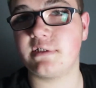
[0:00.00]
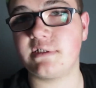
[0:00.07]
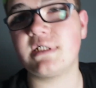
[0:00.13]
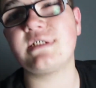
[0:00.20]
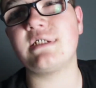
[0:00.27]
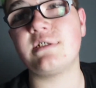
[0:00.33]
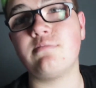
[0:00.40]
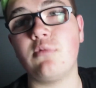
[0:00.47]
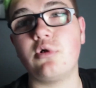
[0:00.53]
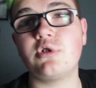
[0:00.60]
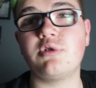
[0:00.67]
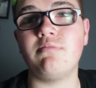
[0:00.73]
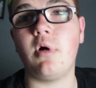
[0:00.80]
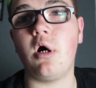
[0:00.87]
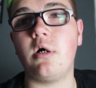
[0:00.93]
because this is
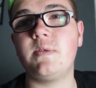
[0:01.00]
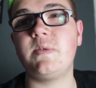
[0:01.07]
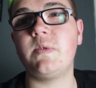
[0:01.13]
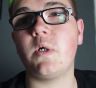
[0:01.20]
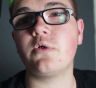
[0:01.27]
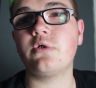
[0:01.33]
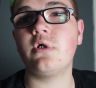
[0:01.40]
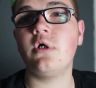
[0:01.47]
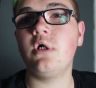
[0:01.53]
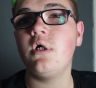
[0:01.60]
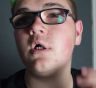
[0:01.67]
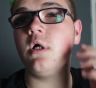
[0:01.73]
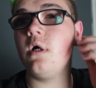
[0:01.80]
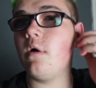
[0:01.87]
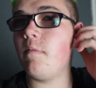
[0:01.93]
much more fun.
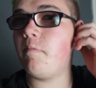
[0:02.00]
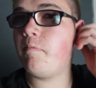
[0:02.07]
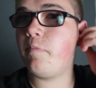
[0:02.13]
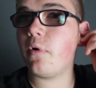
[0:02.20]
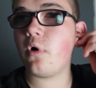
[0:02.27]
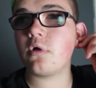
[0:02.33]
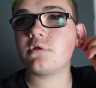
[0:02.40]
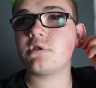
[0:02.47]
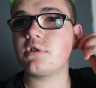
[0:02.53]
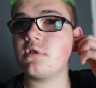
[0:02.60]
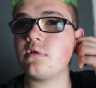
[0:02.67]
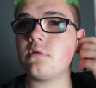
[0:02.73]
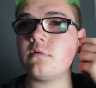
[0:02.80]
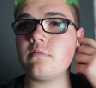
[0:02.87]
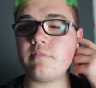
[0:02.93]
But
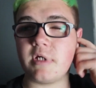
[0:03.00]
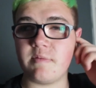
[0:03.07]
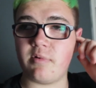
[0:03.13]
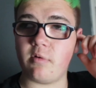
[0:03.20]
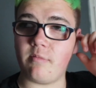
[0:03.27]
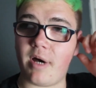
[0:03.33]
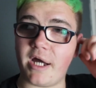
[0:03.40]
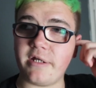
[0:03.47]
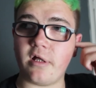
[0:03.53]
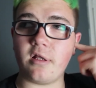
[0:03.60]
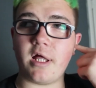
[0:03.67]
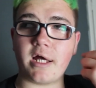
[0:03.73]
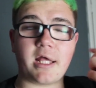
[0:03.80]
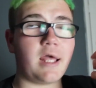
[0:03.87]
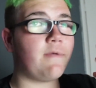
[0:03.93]
people might not
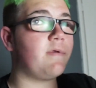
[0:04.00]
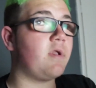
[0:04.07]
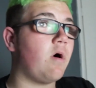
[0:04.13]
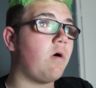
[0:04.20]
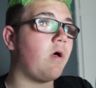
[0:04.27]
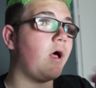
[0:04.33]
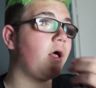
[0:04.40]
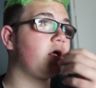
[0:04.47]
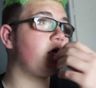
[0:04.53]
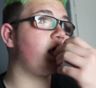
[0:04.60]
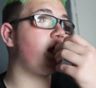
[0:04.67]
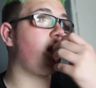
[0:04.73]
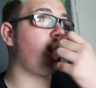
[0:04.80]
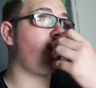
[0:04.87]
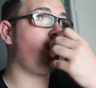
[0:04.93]
like it. If you don't like
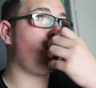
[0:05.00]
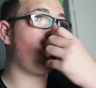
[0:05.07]
it,